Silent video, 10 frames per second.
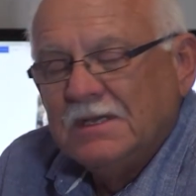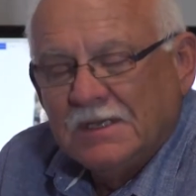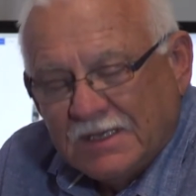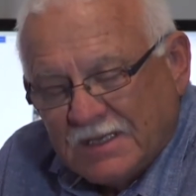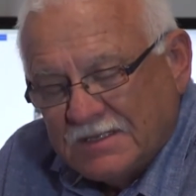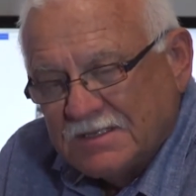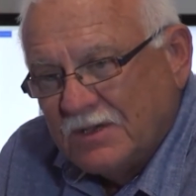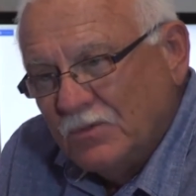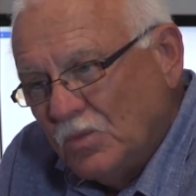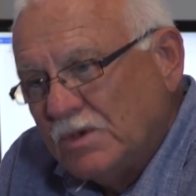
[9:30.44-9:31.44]
Okay,
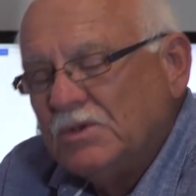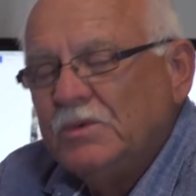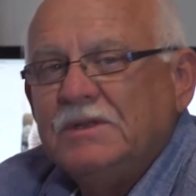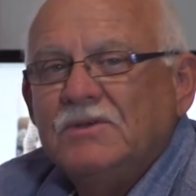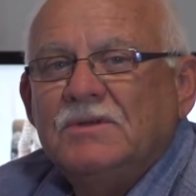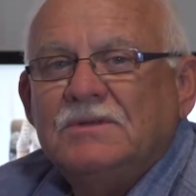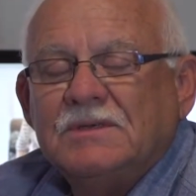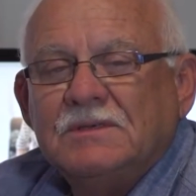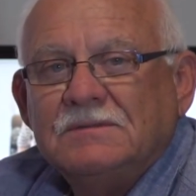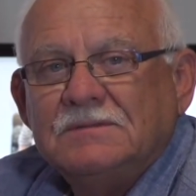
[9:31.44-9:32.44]
so what do we do
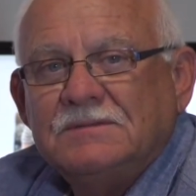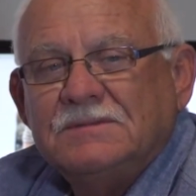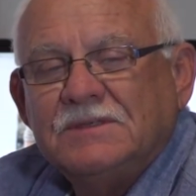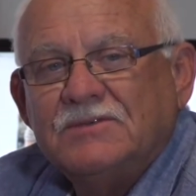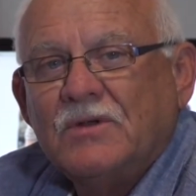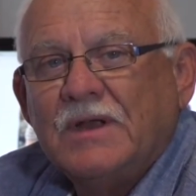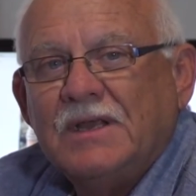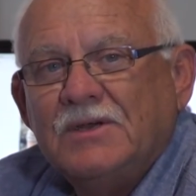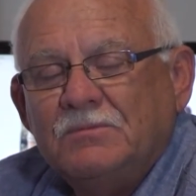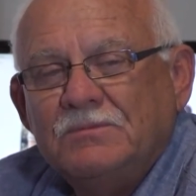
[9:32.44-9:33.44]
to try and
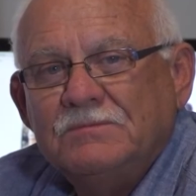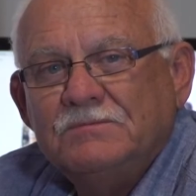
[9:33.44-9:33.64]
help